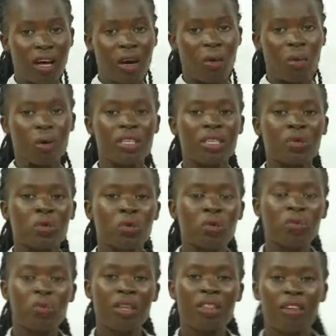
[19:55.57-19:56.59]
What
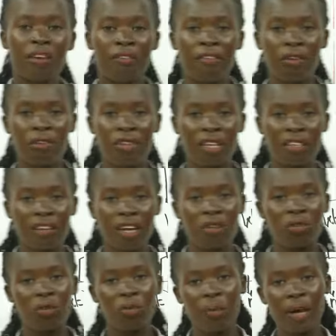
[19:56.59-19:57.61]
could be the forces that
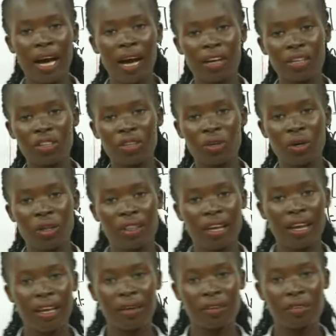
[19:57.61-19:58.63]
will be acting on the
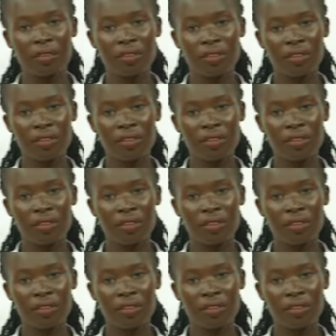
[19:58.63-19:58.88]
lift?